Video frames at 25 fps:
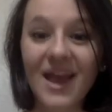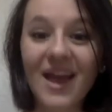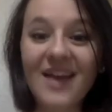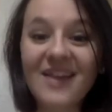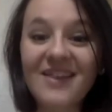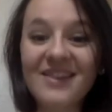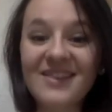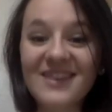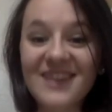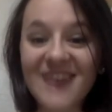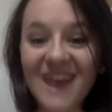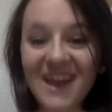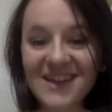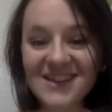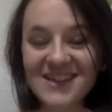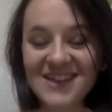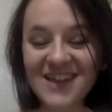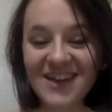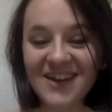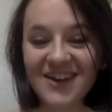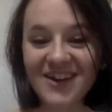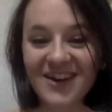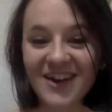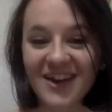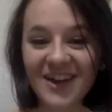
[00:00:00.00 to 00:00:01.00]
The next
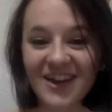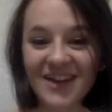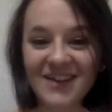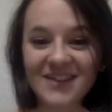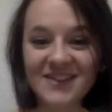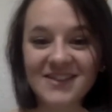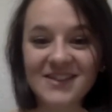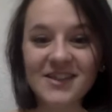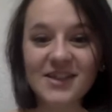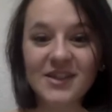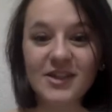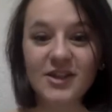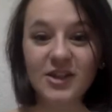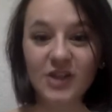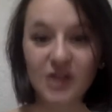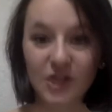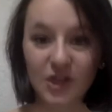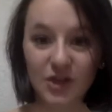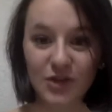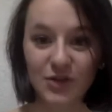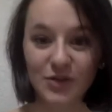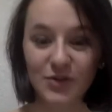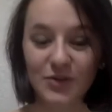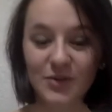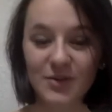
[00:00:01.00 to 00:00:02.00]
letter is
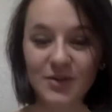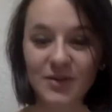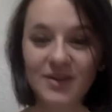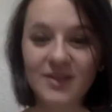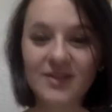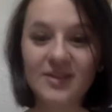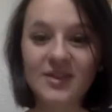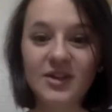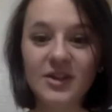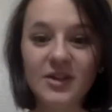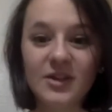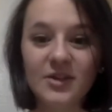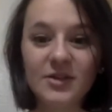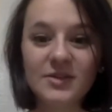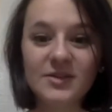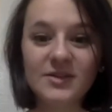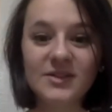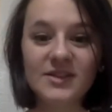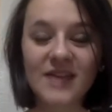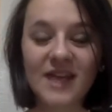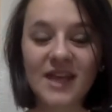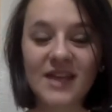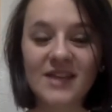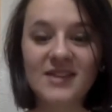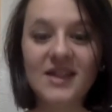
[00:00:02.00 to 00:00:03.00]
U. U
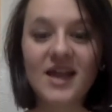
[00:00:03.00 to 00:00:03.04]
says